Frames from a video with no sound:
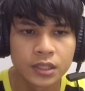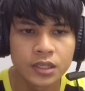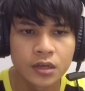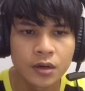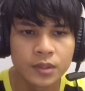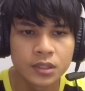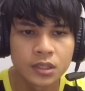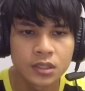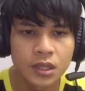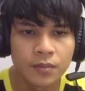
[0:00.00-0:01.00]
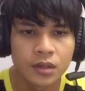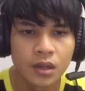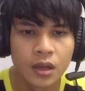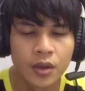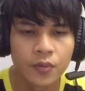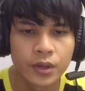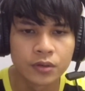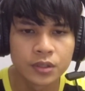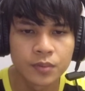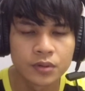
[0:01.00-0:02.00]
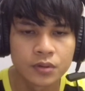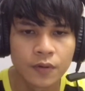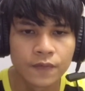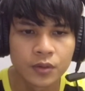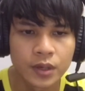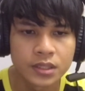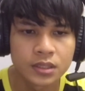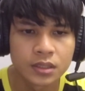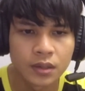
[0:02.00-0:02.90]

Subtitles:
these are common sustainable way to dispose of waste.